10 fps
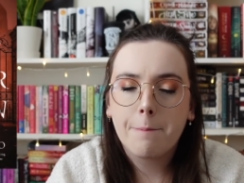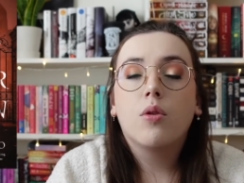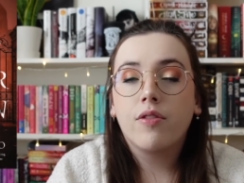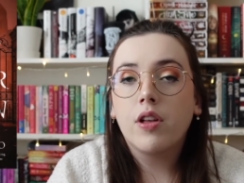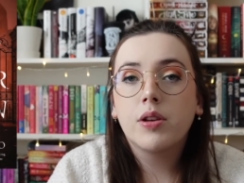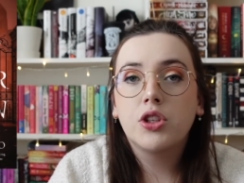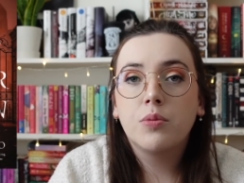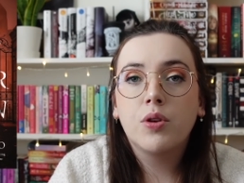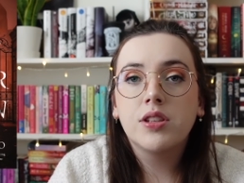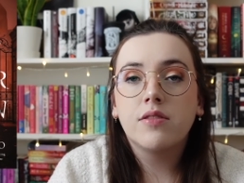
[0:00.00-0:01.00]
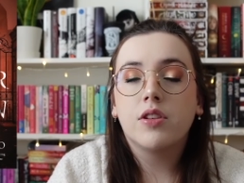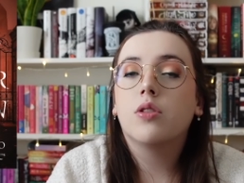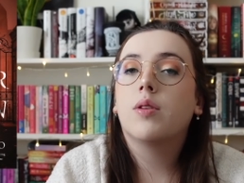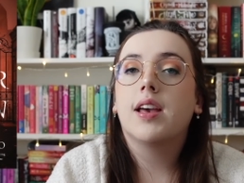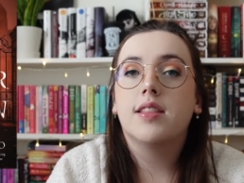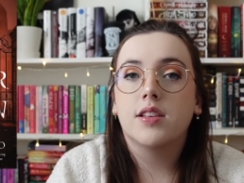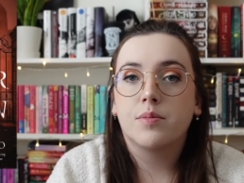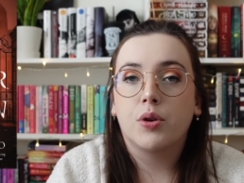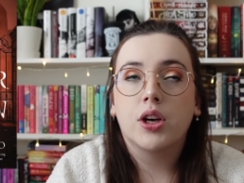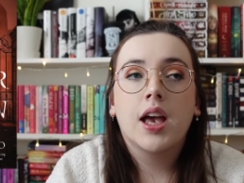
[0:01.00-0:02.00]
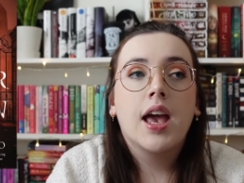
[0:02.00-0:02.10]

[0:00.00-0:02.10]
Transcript: We're following two points of view in this book